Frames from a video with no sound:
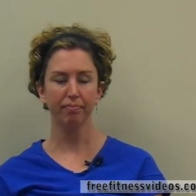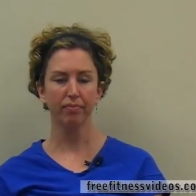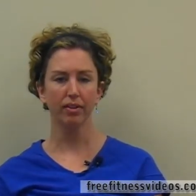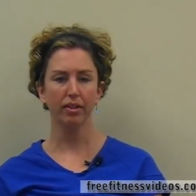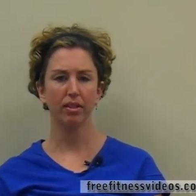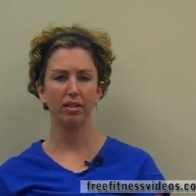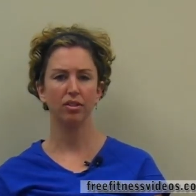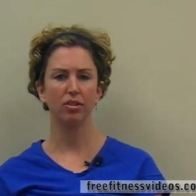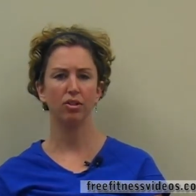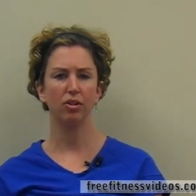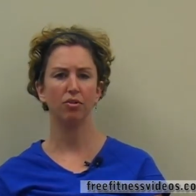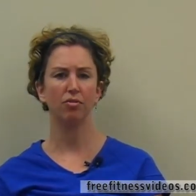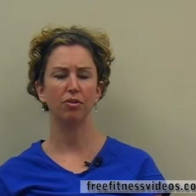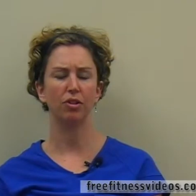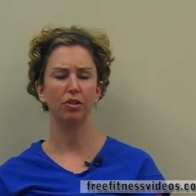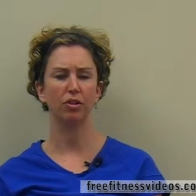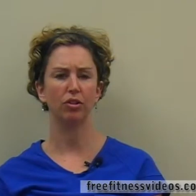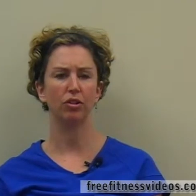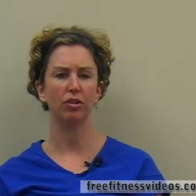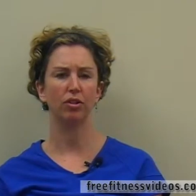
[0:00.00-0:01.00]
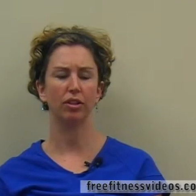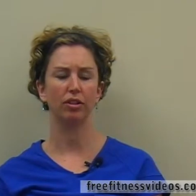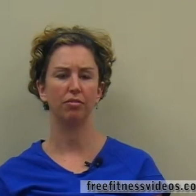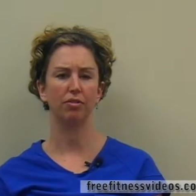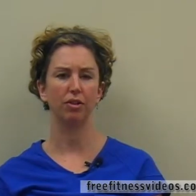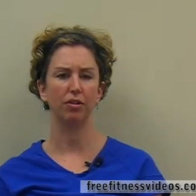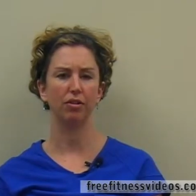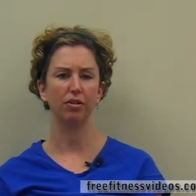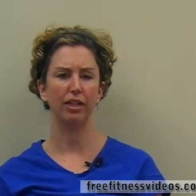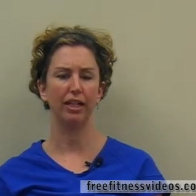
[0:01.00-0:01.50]
And so if
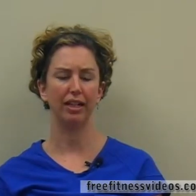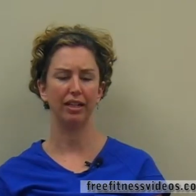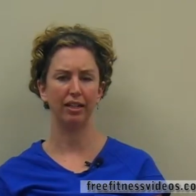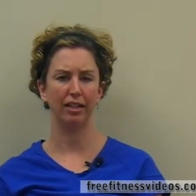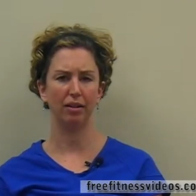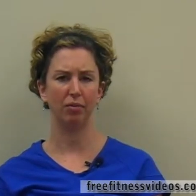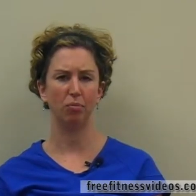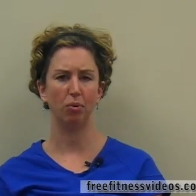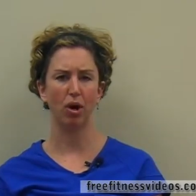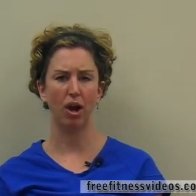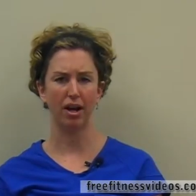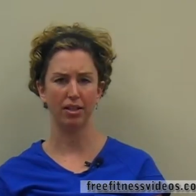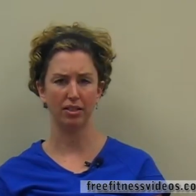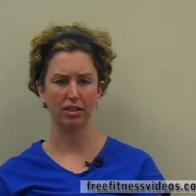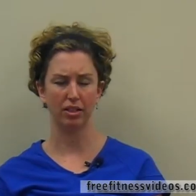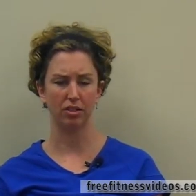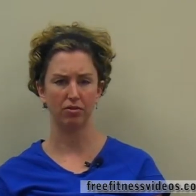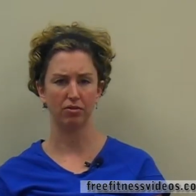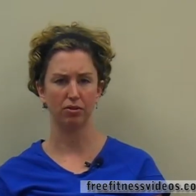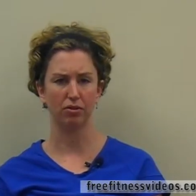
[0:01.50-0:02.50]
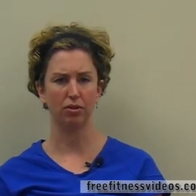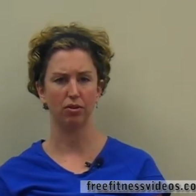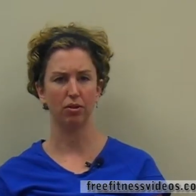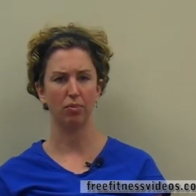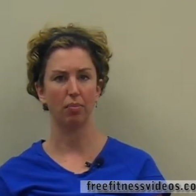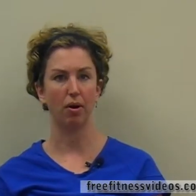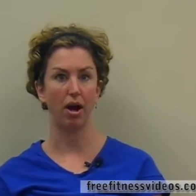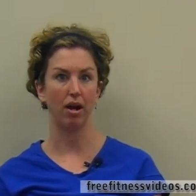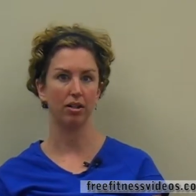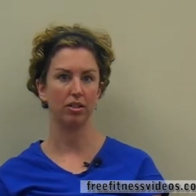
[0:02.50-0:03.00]
you're eating processed food or
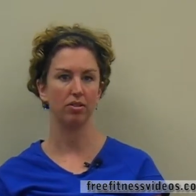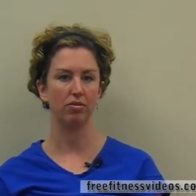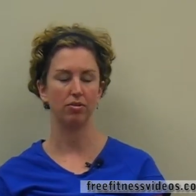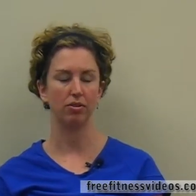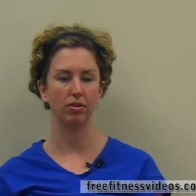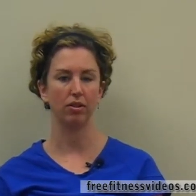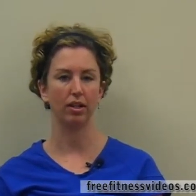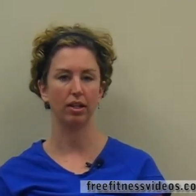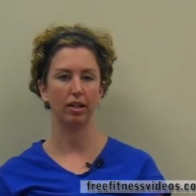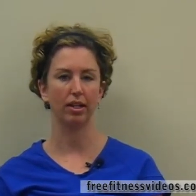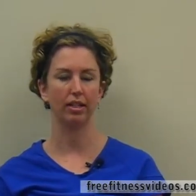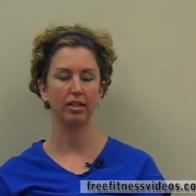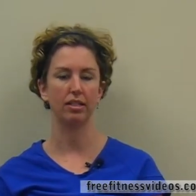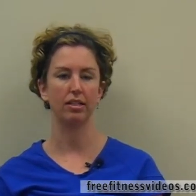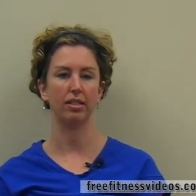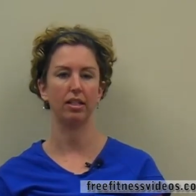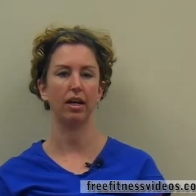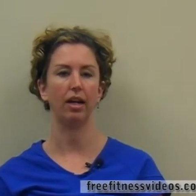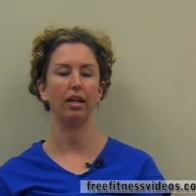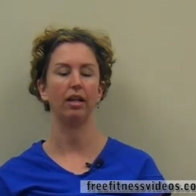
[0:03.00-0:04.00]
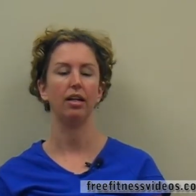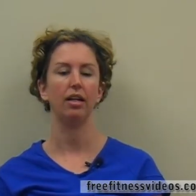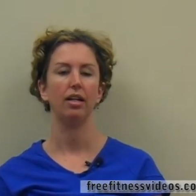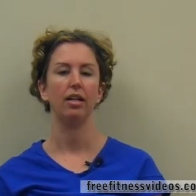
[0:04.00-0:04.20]
boxed food, I like to say,